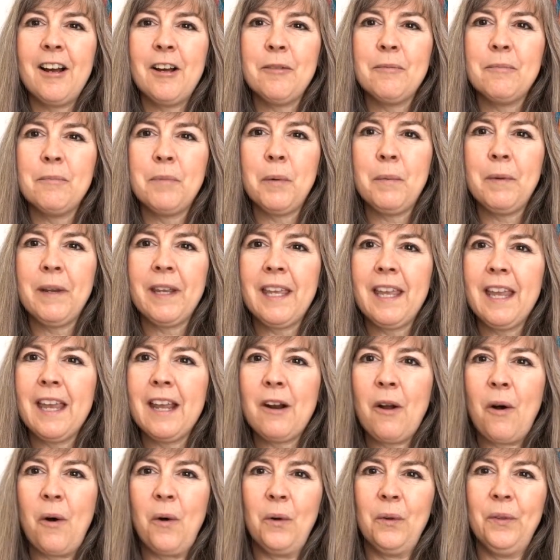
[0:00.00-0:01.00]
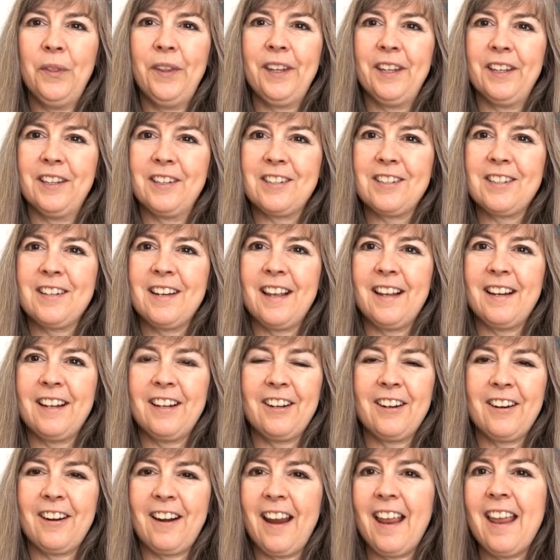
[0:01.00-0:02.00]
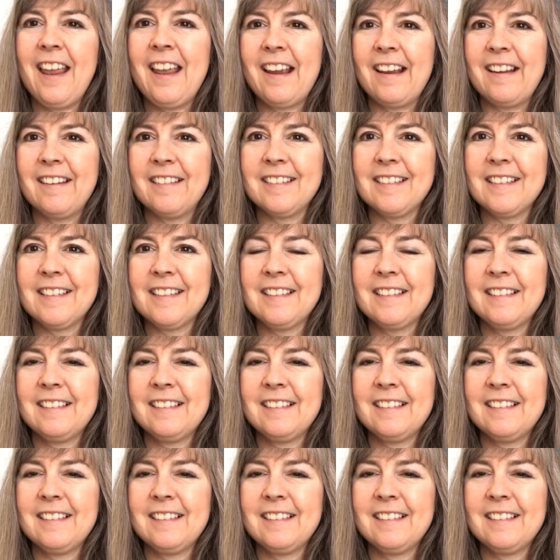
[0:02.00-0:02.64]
But we can't hold the internet in our hands.